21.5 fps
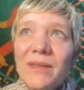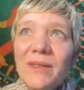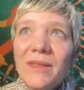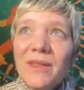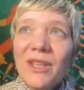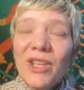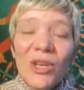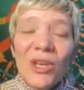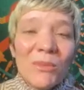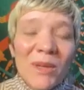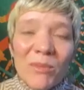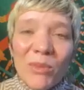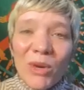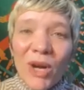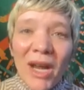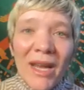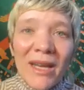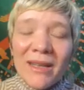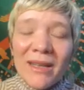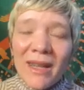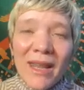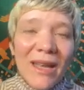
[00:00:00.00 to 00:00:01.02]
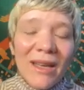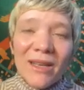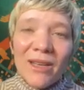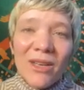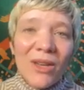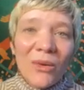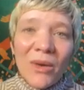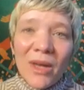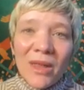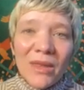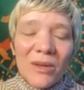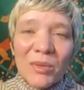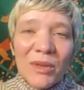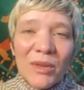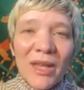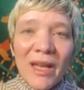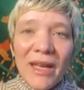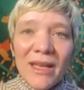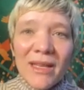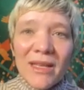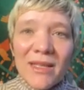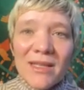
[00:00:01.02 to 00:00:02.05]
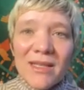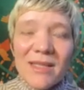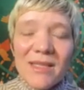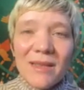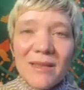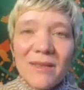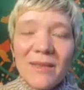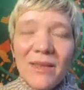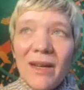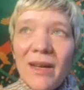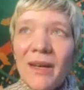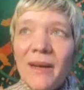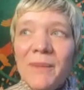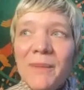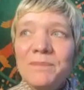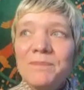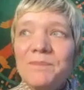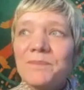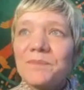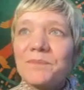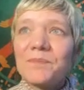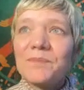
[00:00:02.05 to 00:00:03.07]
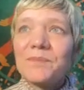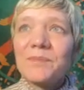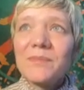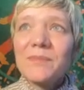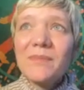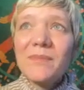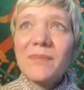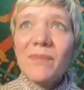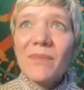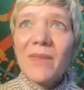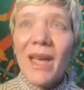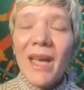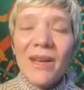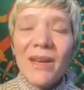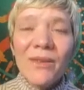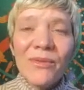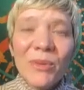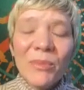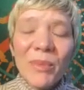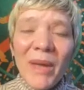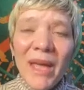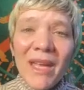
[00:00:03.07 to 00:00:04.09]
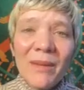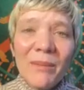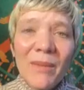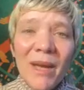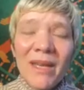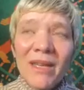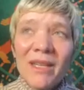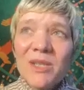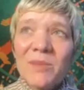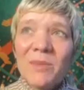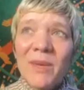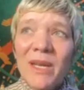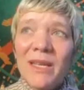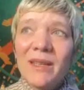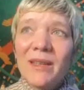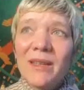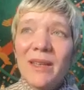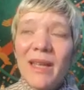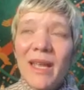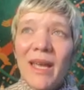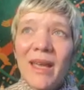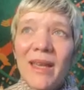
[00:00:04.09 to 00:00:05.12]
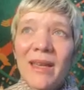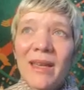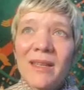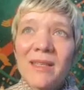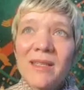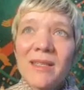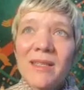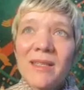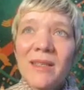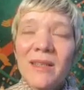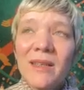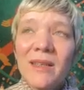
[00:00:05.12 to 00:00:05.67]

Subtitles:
the human brain like no other plant, and for pain management and